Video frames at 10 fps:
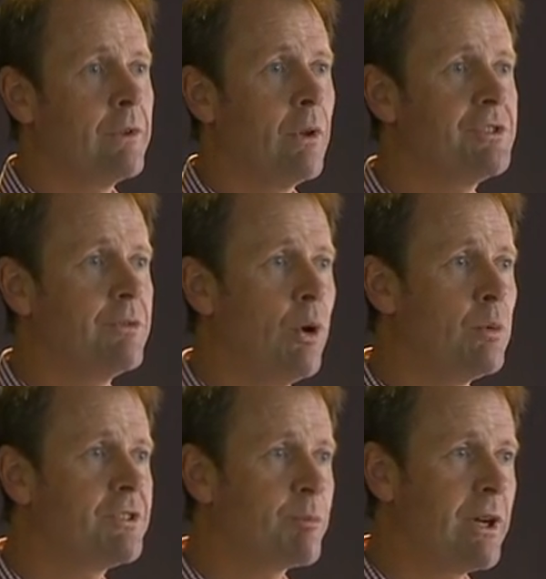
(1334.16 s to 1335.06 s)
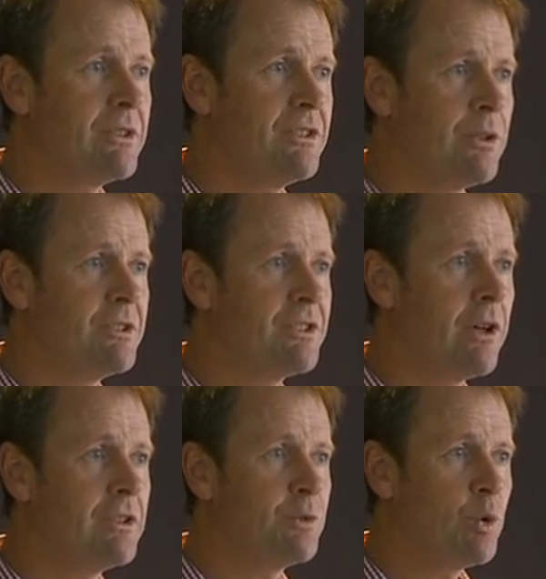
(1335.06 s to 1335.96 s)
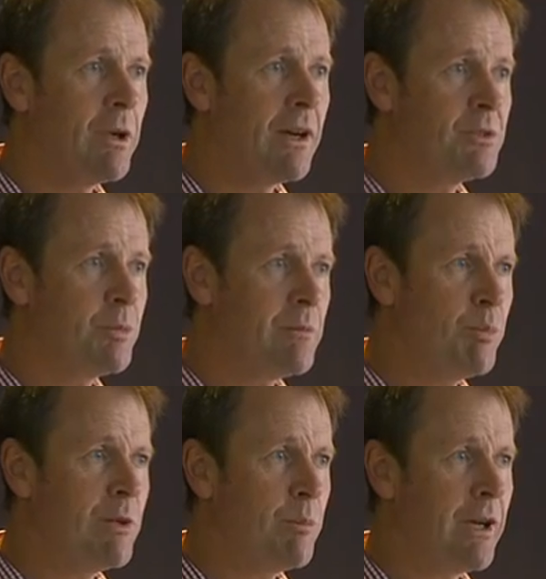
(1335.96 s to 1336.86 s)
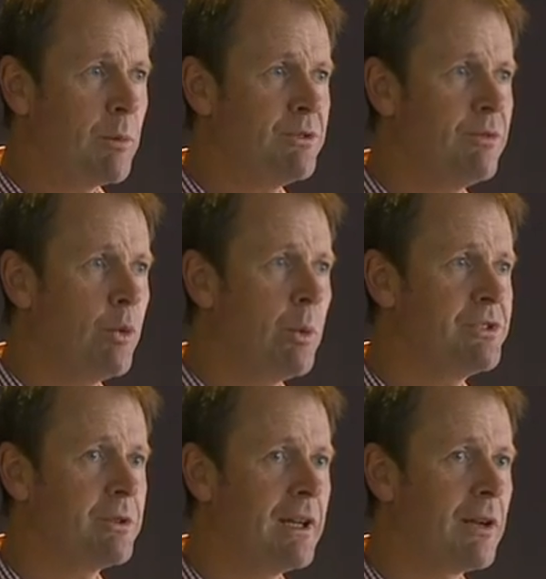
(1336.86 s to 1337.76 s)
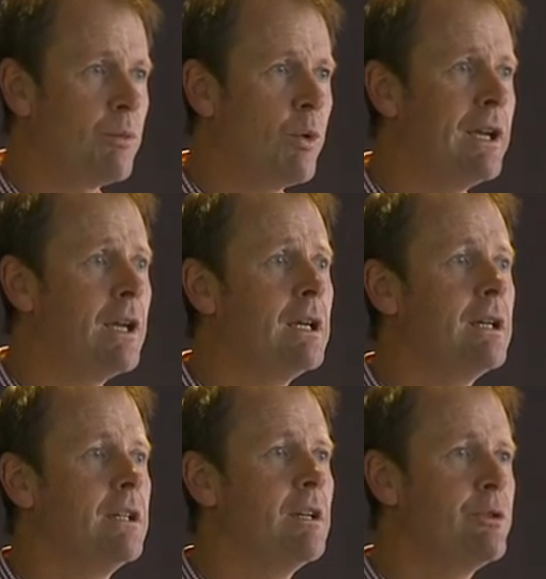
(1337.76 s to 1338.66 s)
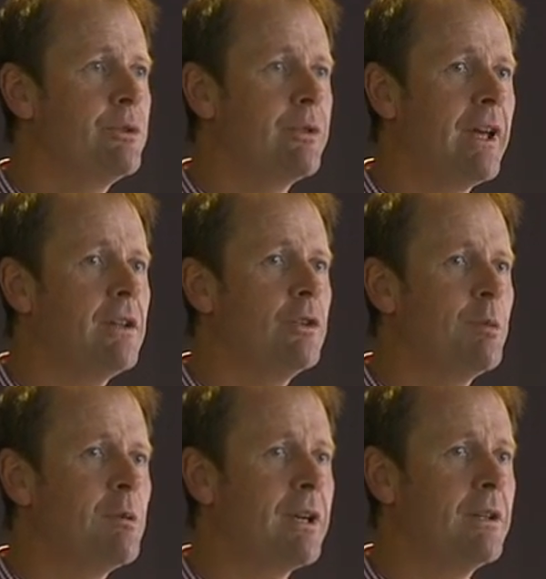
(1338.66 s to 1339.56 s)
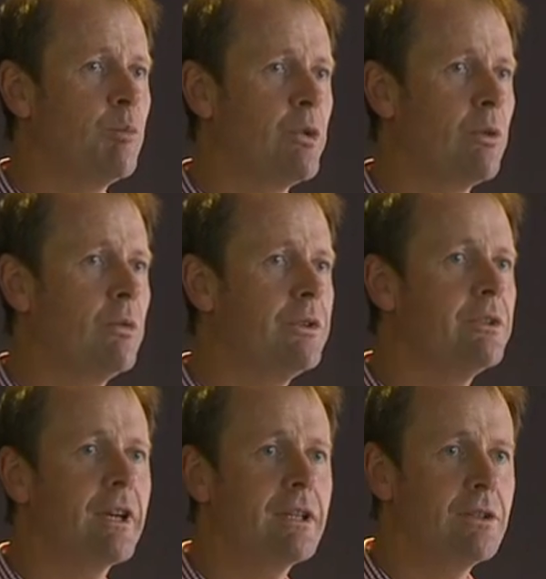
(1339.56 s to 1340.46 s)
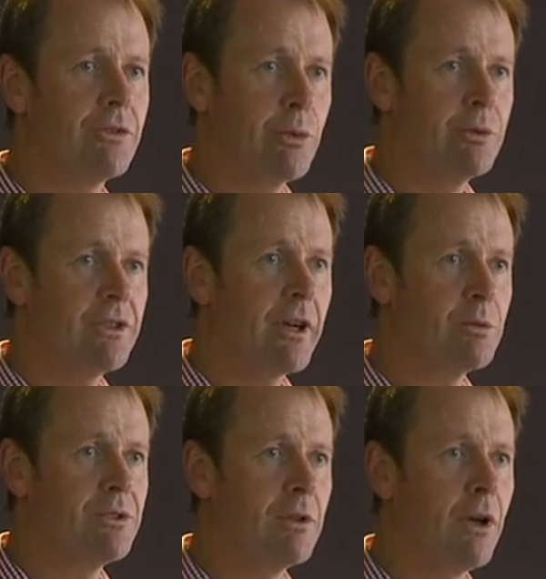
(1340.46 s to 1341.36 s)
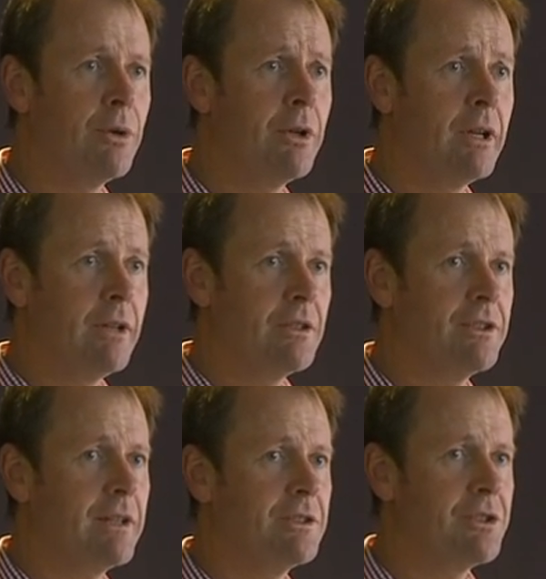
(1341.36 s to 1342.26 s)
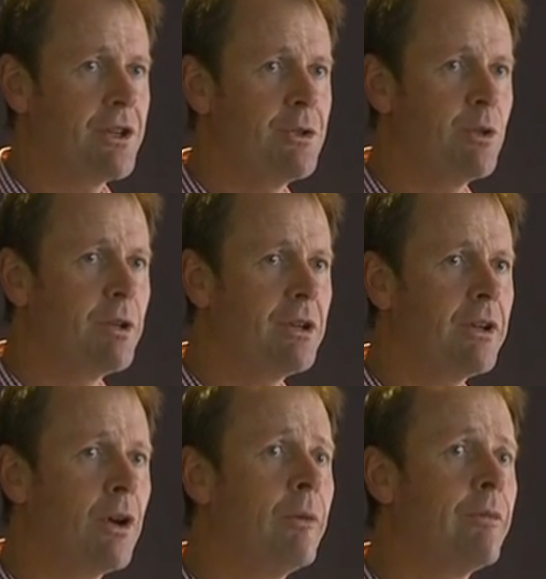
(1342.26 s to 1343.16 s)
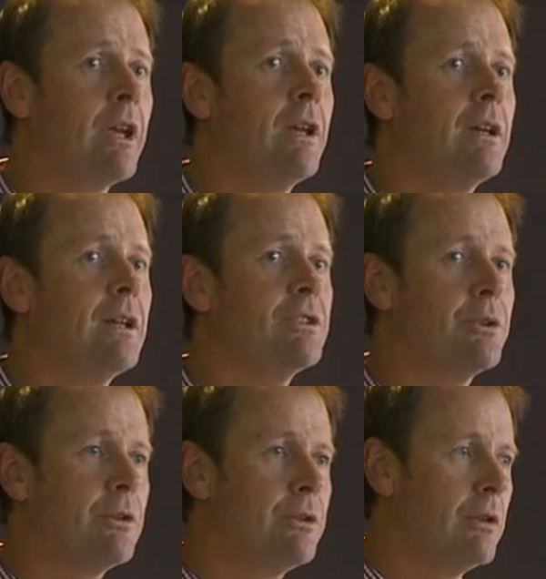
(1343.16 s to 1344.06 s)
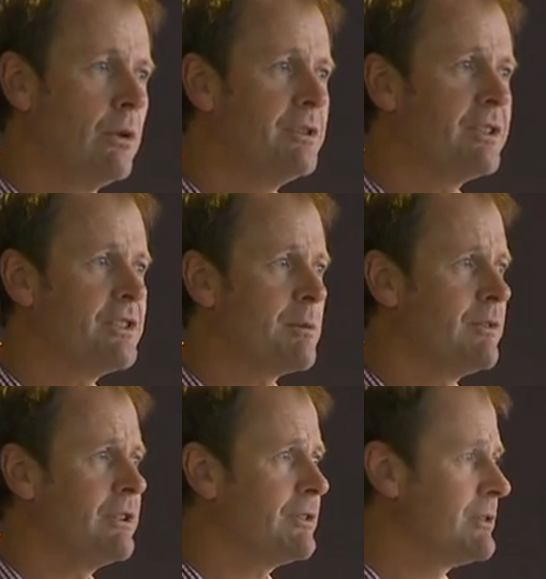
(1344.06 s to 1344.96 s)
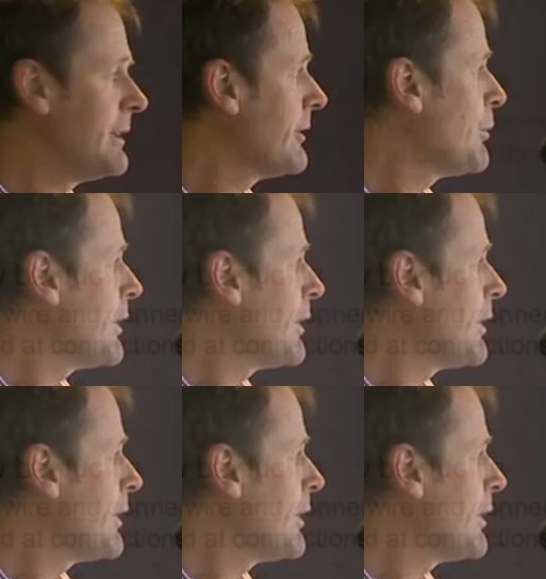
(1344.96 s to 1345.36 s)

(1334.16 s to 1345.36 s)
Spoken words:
Lots of old practices on site saw bars being bent backwards and forwards to get out of the way. If you do that, you'll be making it brittle. You're taking it through cycles of load, exactly as I showed you a minute ago, and so you're losing some of the ductility of the